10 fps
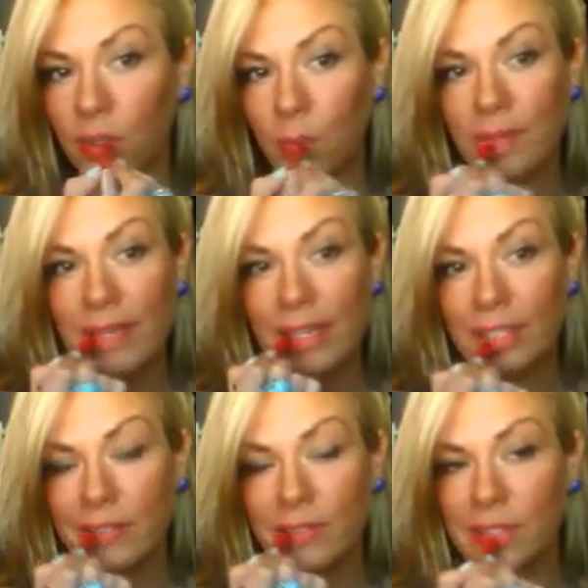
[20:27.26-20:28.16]
be
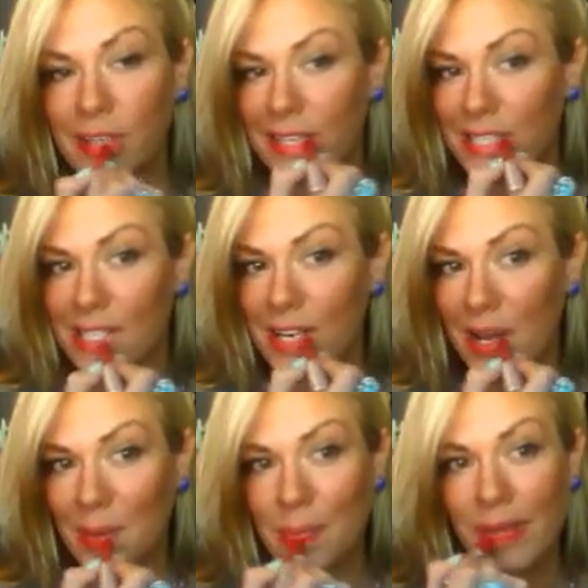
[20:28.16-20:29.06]
getting dressed
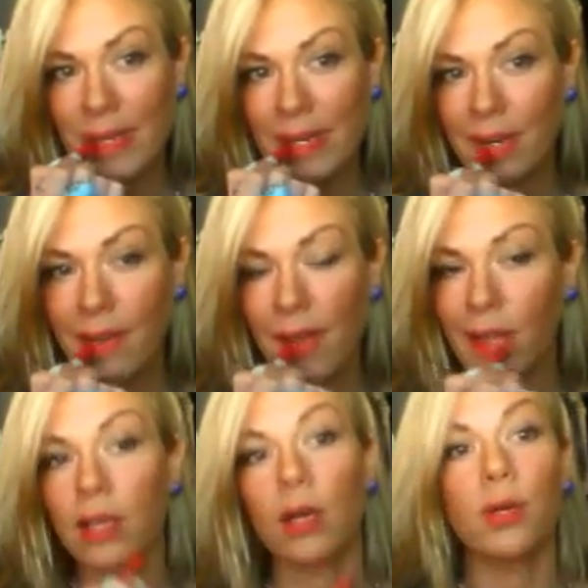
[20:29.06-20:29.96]
up and
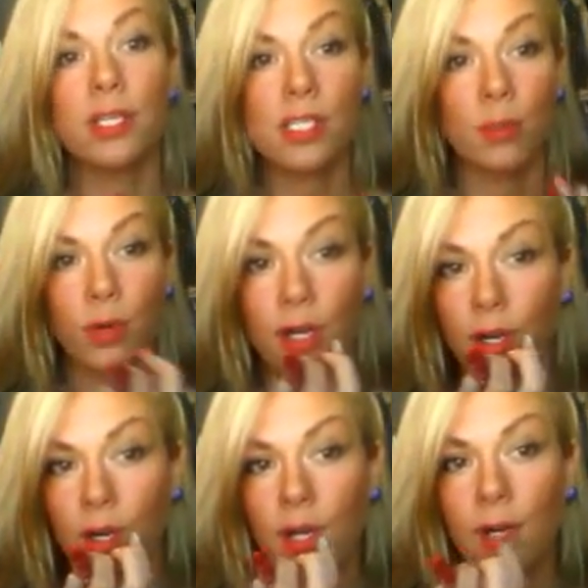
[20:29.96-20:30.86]
going
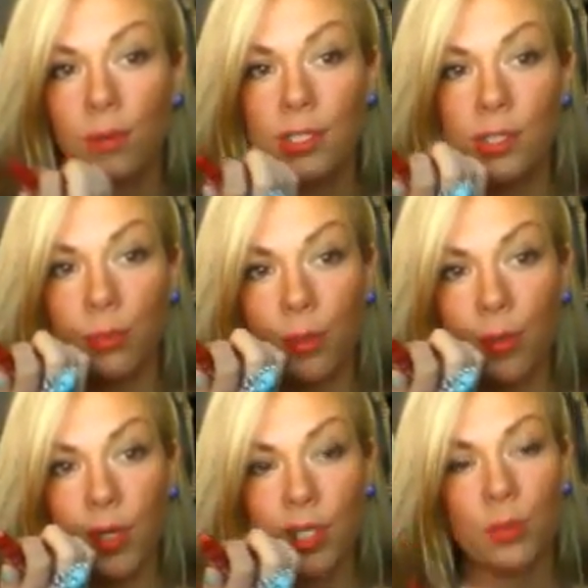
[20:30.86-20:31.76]
somewhere where it's
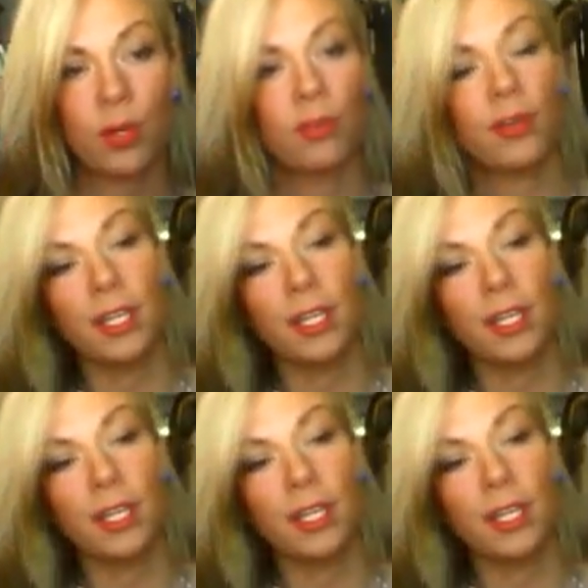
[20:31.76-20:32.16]
appropriate to wear red